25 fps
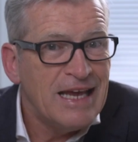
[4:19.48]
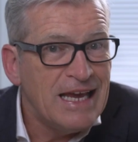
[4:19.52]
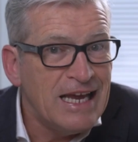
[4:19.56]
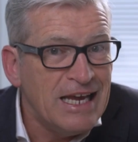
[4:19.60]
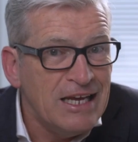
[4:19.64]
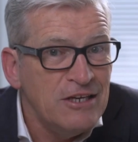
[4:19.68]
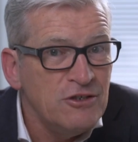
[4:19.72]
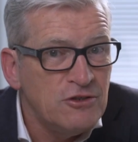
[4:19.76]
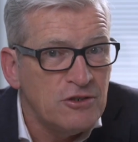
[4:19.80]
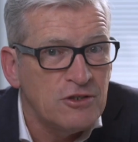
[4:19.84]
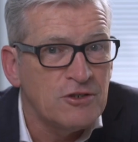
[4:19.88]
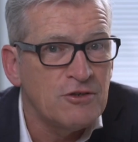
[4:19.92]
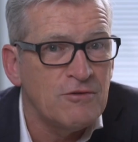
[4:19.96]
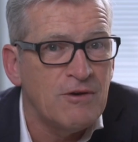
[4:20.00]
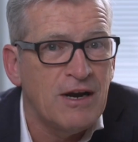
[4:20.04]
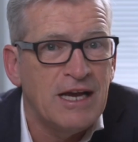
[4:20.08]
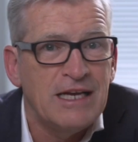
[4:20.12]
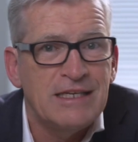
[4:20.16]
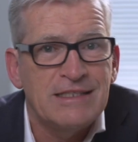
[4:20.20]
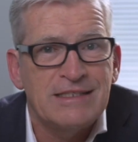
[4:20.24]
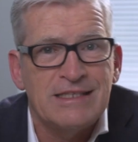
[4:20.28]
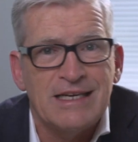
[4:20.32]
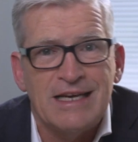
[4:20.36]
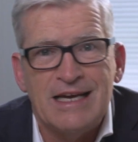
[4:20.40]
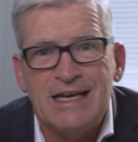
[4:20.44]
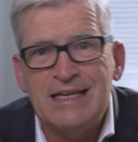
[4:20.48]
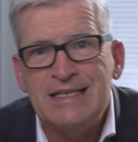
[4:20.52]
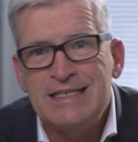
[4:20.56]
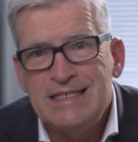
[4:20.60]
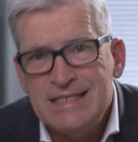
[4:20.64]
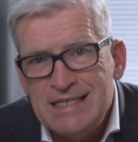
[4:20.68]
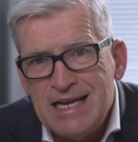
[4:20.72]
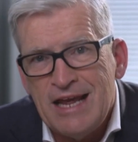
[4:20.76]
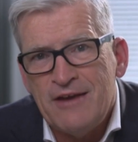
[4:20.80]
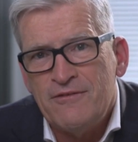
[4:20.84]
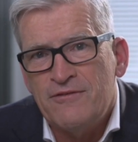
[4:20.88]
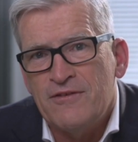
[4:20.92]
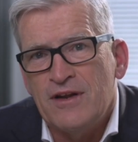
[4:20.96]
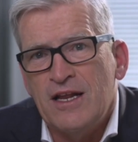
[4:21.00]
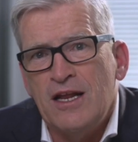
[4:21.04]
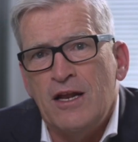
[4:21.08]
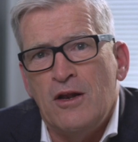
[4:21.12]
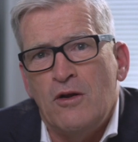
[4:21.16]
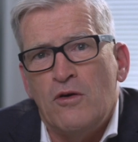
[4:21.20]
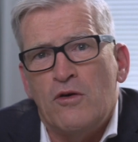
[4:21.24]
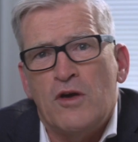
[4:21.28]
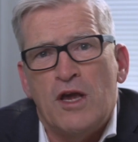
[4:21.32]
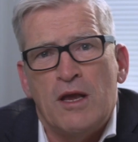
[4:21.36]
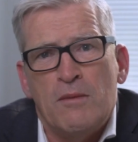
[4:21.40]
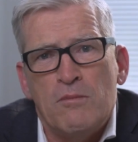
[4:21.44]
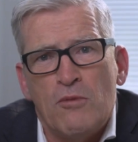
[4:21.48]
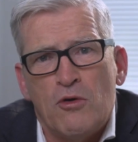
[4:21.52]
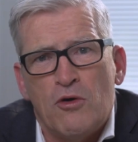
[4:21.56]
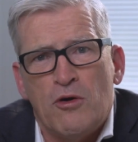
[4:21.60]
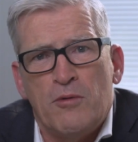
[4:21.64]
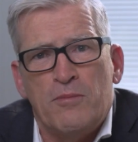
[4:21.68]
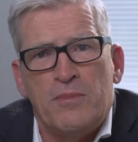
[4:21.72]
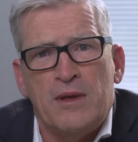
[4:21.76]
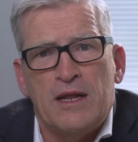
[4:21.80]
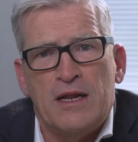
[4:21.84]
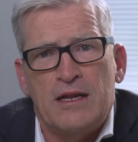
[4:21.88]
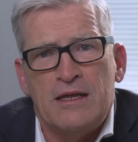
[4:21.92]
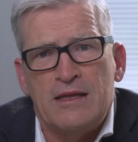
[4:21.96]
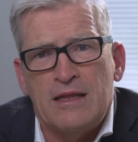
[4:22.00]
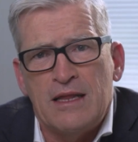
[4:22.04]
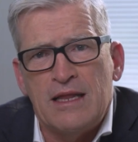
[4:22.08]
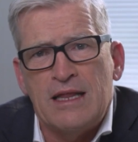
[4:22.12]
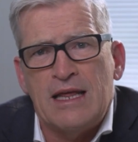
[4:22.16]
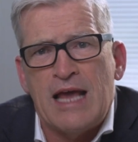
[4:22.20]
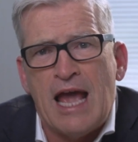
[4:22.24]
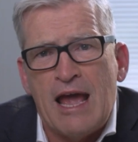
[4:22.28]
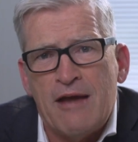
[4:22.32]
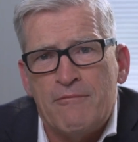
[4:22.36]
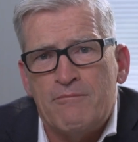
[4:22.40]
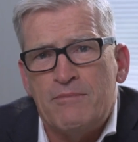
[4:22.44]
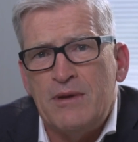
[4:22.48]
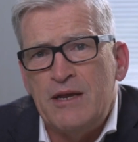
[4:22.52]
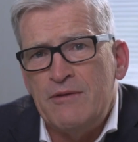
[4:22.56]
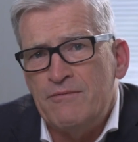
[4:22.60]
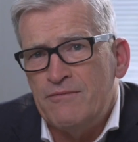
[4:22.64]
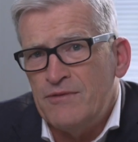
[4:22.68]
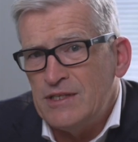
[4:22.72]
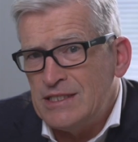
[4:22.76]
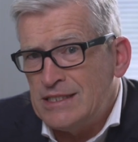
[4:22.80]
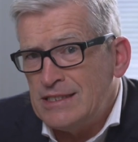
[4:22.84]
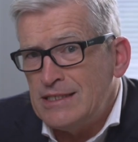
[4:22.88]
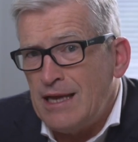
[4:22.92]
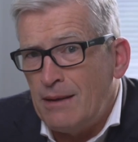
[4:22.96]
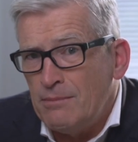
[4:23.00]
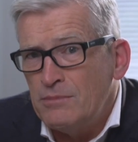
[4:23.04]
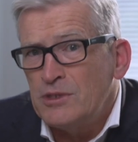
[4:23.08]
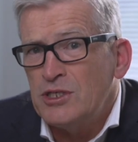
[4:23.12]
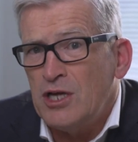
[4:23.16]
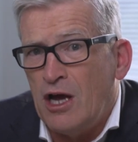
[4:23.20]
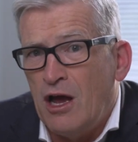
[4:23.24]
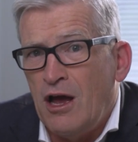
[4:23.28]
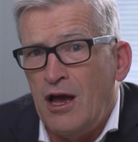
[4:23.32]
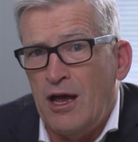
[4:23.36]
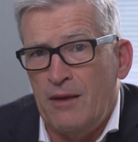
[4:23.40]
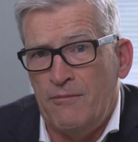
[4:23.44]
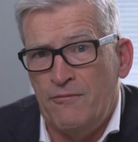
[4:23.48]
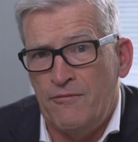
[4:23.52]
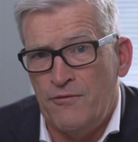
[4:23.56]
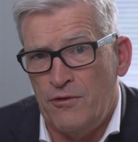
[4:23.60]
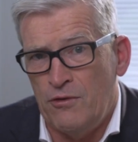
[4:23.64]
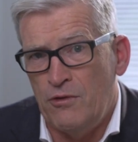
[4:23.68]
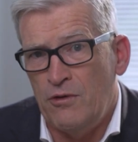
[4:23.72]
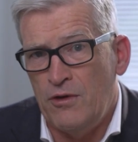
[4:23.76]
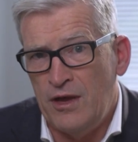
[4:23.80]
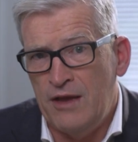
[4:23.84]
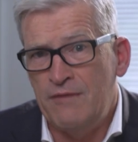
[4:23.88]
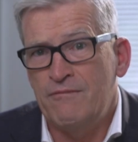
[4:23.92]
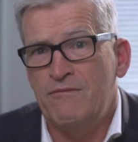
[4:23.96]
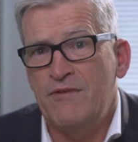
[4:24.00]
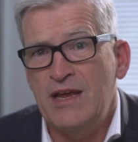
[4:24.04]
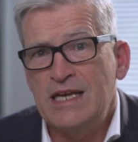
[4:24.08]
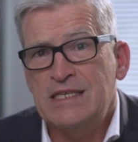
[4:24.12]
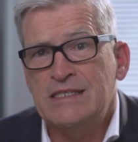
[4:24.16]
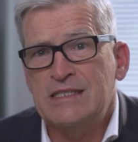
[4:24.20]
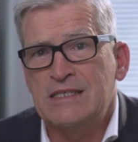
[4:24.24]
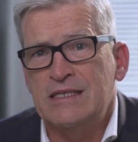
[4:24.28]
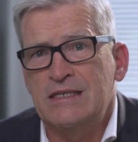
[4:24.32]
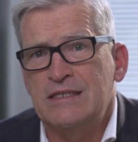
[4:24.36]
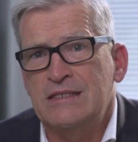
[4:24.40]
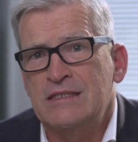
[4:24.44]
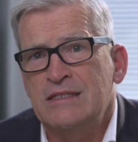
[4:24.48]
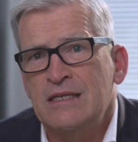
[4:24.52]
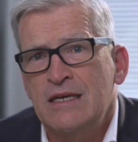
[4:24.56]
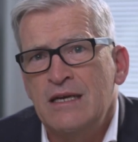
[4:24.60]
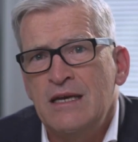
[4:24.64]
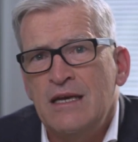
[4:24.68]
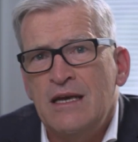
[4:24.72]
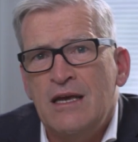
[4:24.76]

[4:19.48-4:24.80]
Interest rates are definitely looking more appealing than they have been for some time for investors,